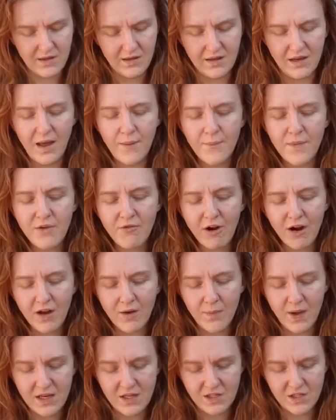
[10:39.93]
Let me
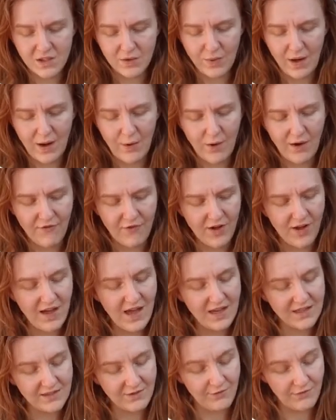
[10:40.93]
recommend you, however,
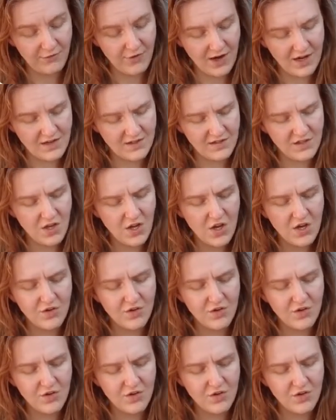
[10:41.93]
as a friend,